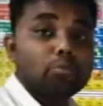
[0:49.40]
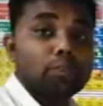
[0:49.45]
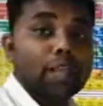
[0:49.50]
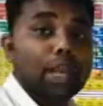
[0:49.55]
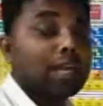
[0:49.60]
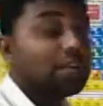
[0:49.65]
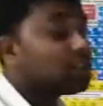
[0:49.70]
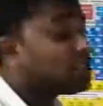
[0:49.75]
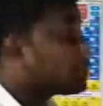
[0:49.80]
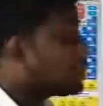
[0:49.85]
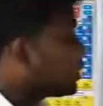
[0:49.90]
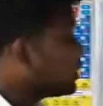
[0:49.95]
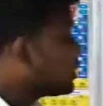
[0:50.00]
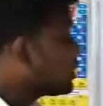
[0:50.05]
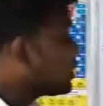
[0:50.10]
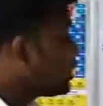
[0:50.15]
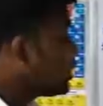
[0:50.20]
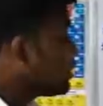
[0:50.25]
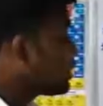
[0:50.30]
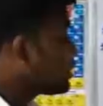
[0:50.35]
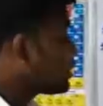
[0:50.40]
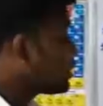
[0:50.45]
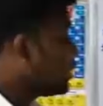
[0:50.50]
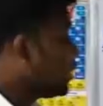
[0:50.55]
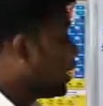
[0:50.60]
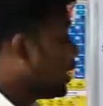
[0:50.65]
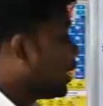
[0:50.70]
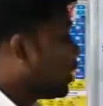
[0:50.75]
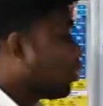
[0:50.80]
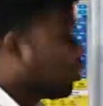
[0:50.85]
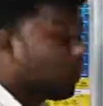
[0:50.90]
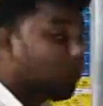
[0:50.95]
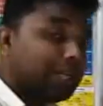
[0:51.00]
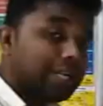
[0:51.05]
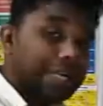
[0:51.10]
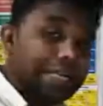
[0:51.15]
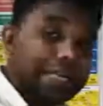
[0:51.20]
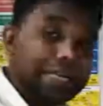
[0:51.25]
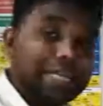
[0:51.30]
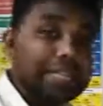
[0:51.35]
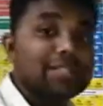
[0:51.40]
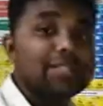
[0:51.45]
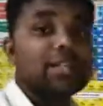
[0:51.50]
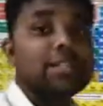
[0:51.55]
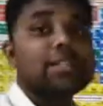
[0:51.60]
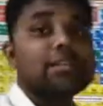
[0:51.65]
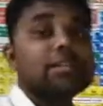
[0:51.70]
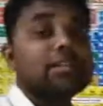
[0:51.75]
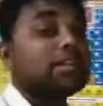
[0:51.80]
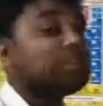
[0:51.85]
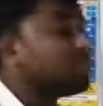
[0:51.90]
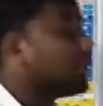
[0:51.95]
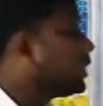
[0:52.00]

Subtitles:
and Celsius or degree Celsius